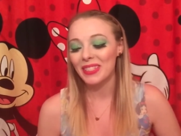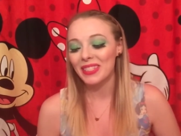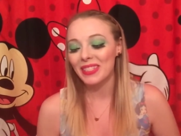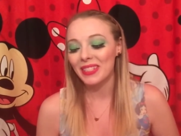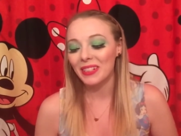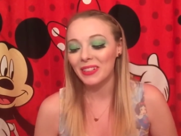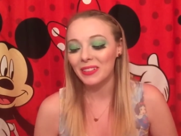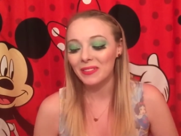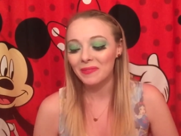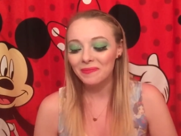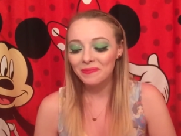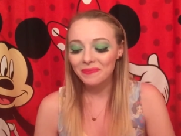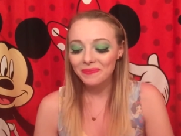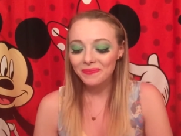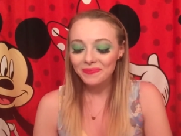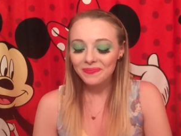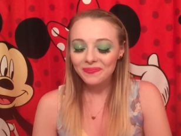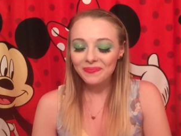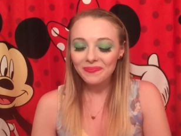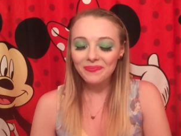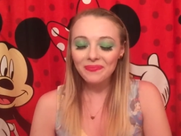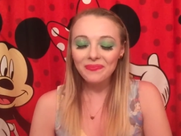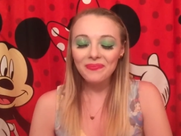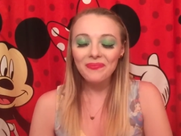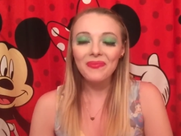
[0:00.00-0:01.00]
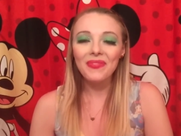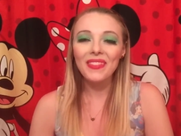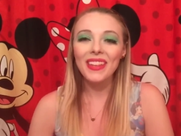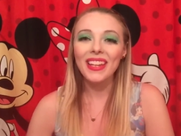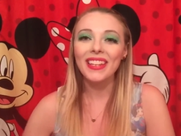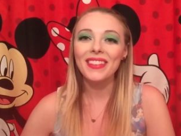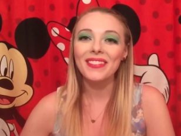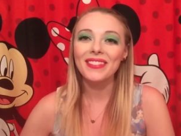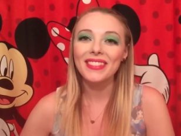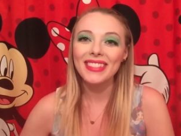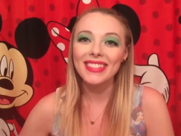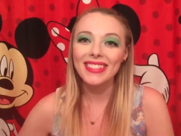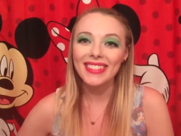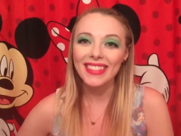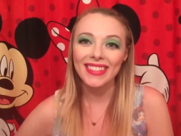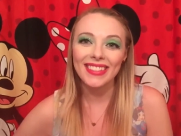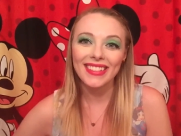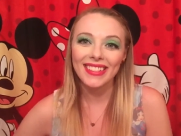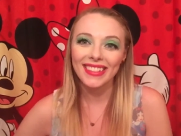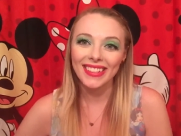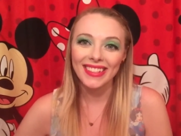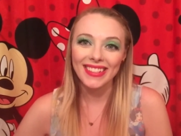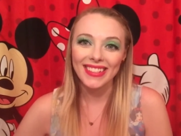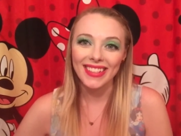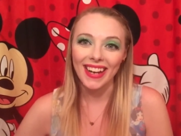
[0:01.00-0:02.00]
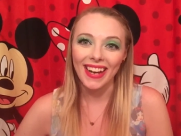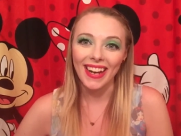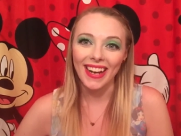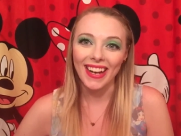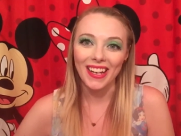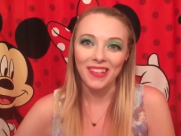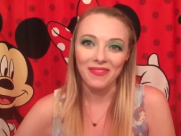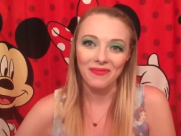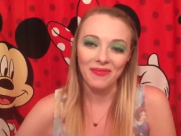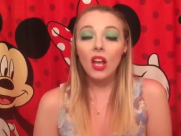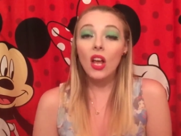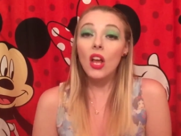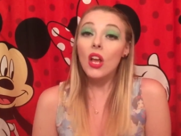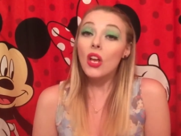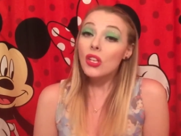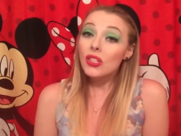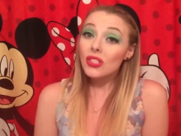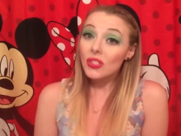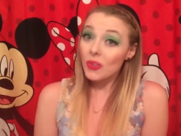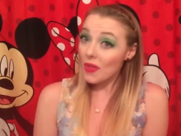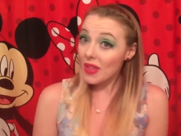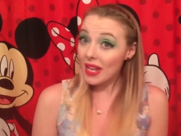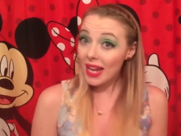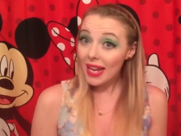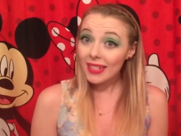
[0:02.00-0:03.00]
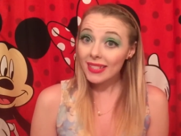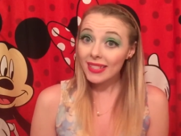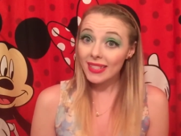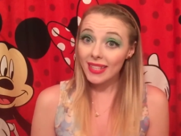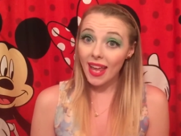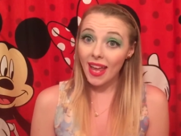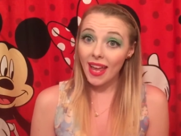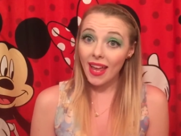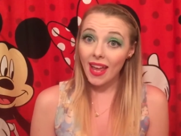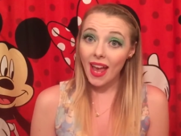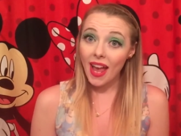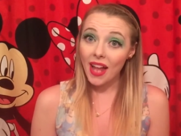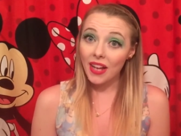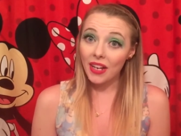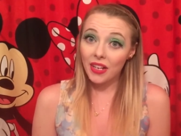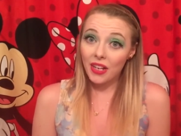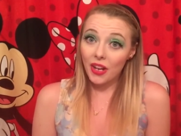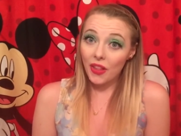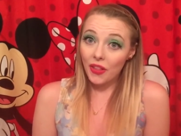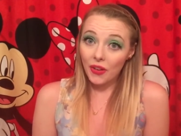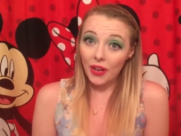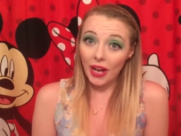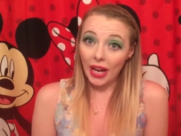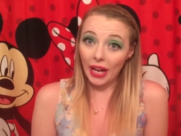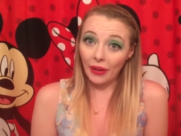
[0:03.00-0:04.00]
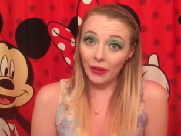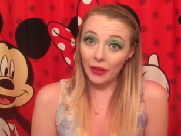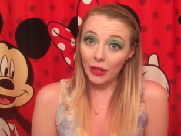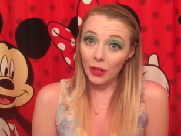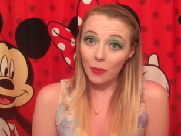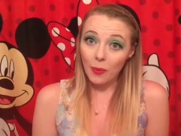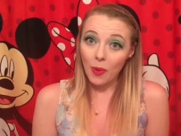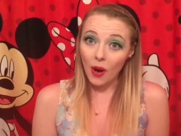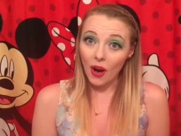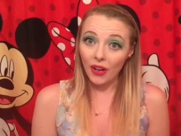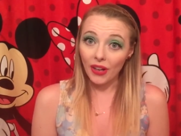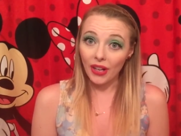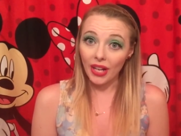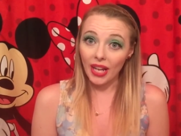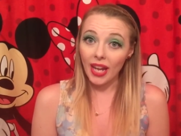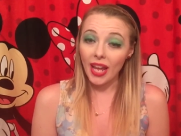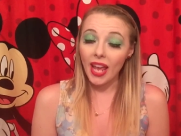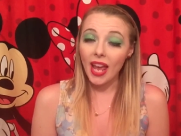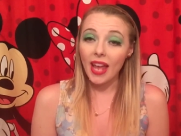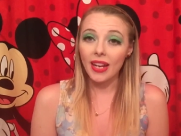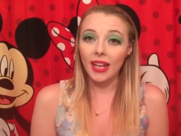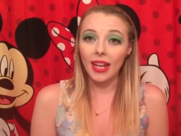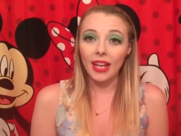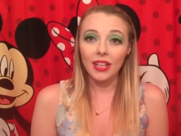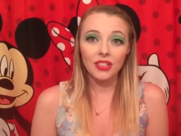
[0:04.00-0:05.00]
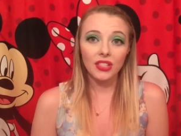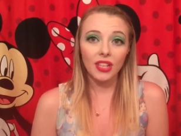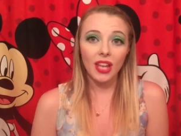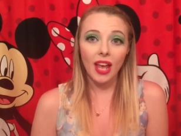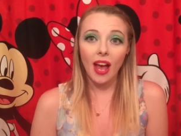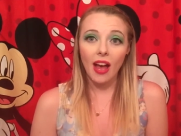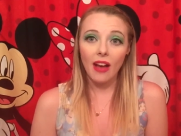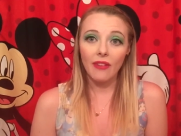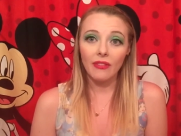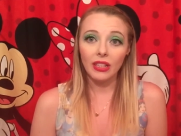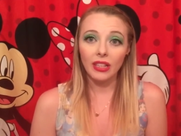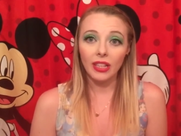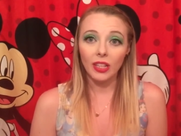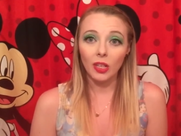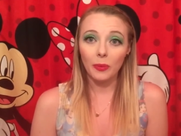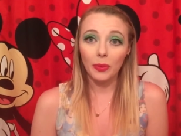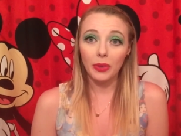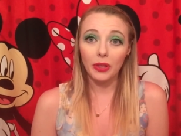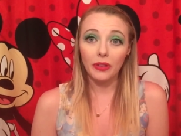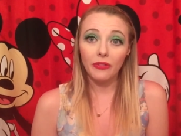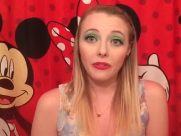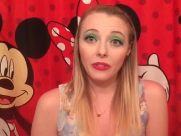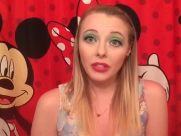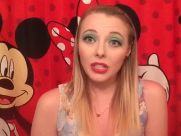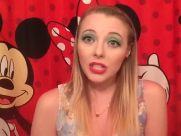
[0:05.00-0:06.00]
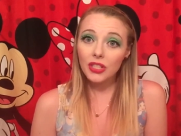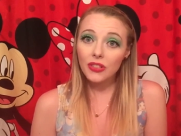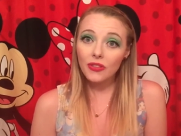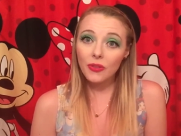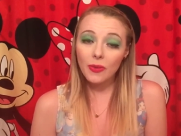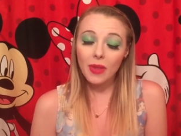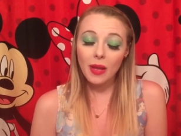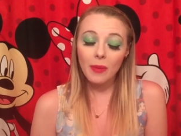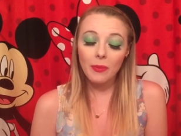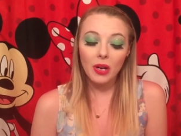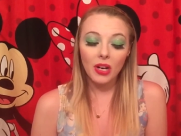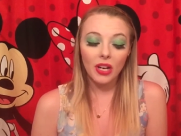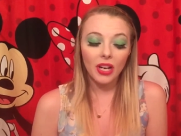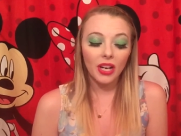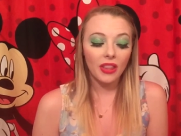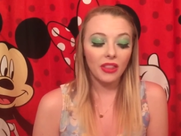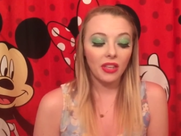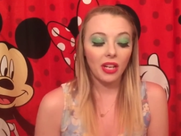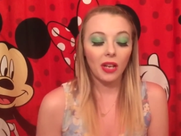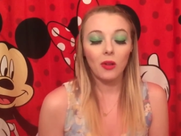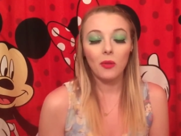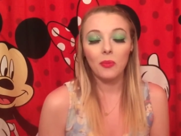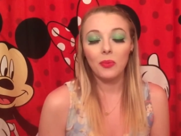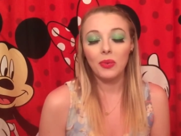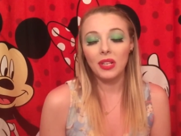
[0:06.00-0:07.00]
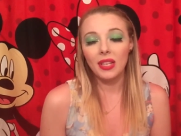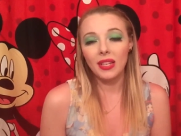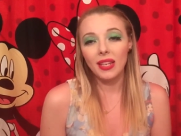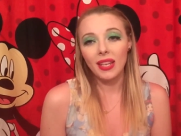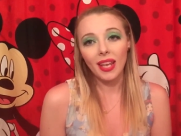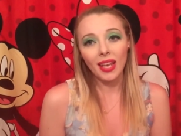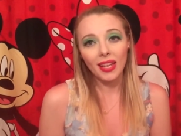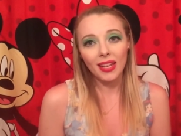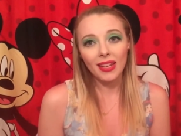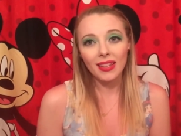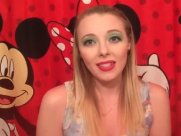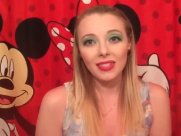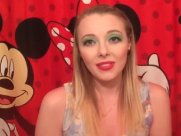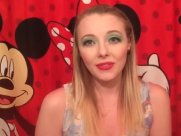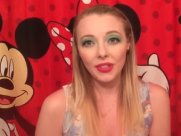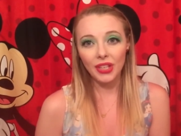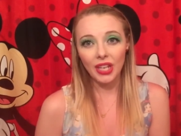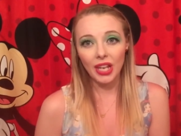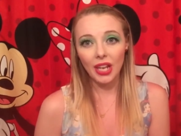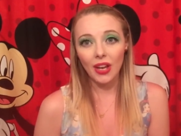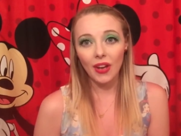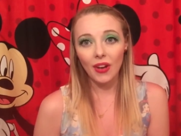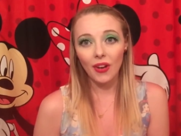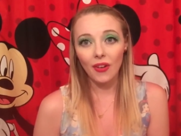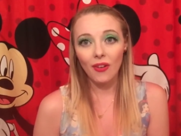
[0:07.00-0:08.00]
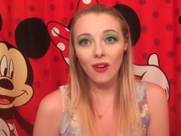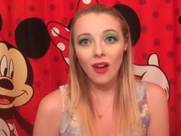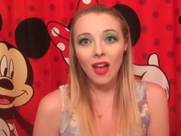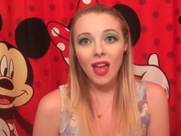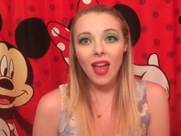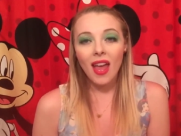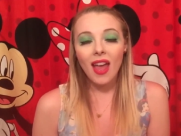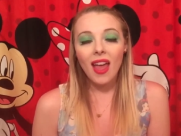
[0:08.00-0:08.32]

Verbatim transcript: So it was such a good time. So the next day I had another Ariel party and I actually have a little bit of footage from that party that I will put at the end of this video.